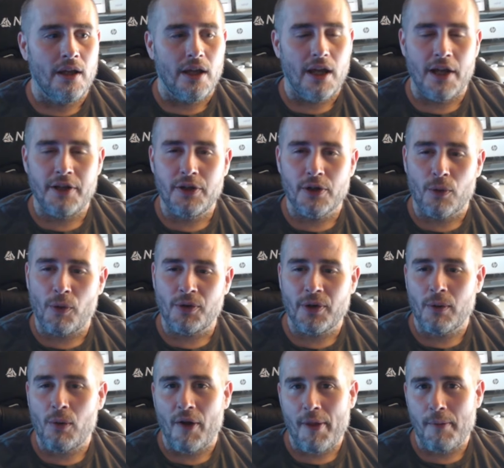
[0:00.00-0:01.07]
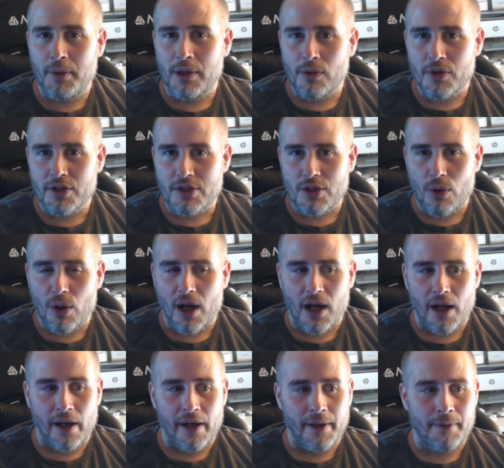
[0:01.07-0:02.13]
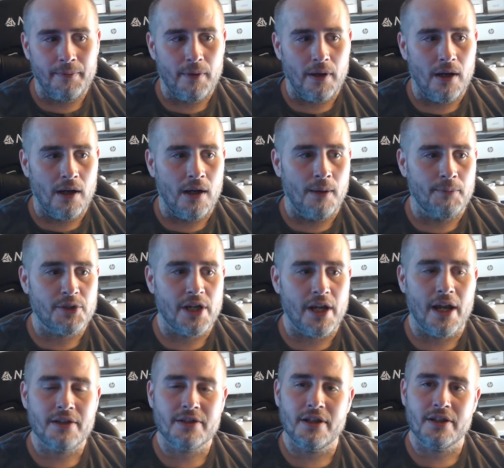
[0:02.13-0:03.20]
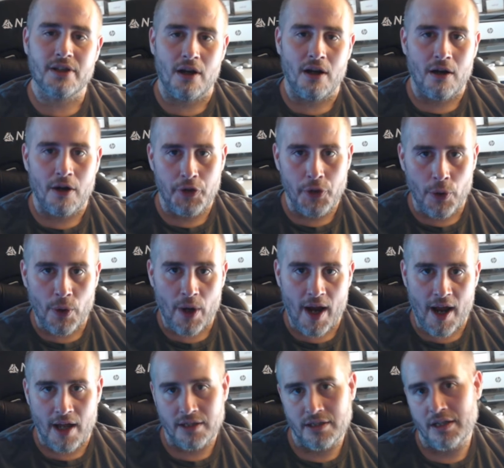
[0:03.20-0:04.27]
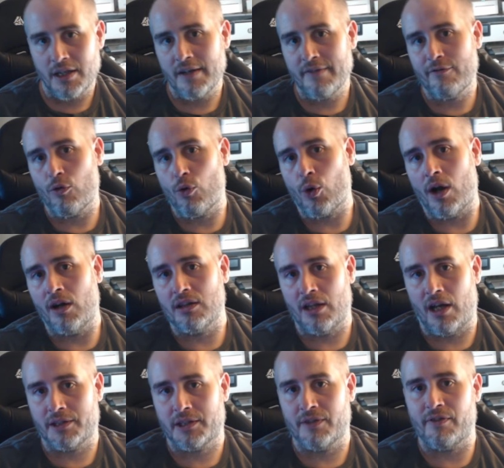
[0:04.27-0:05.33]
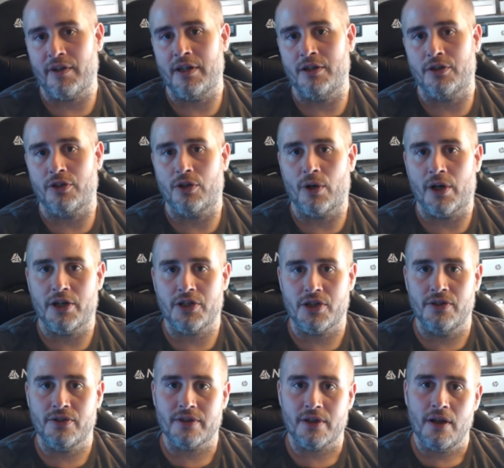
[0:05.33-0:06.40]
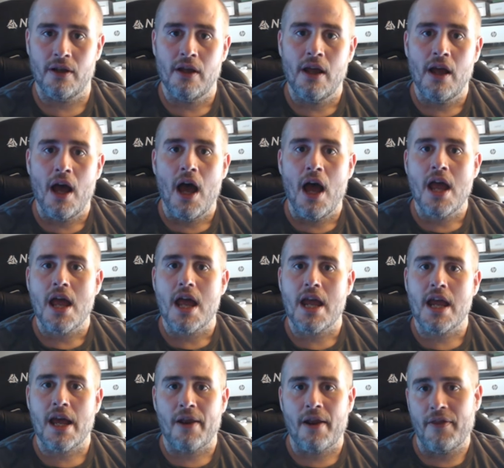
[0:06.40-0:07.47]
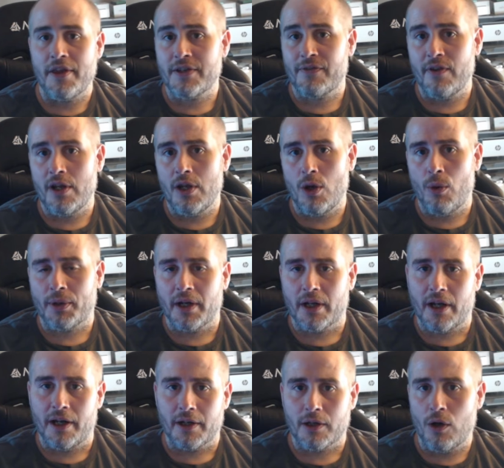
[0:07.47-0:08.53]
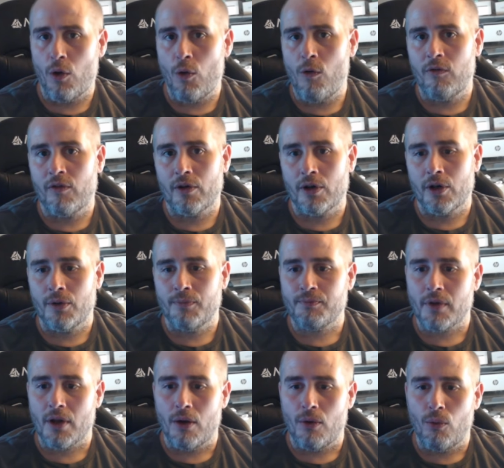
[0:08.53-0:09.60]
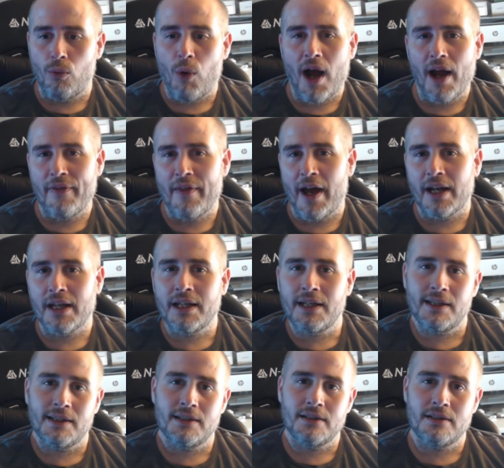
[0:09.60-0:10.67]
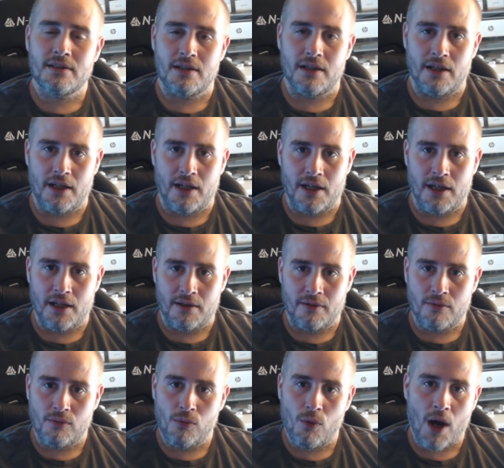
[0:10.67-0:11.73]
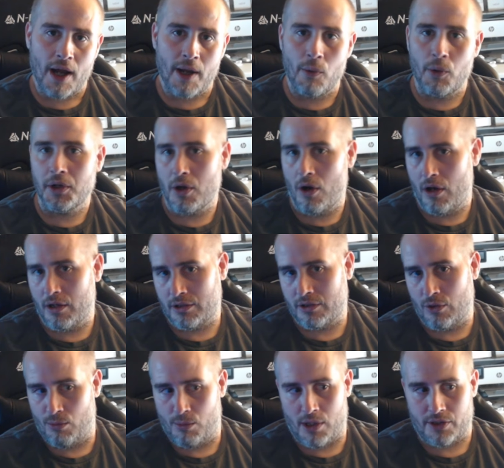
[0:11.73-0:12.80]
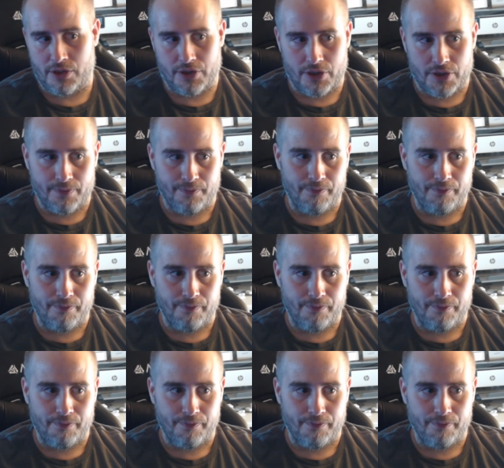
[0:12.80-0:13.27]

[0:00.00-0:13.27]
and you're wondering why the bill is so high, chances are you're asking for a lot of integrations. And in this video, we're going to kind of go over why that is and why it would cost so much.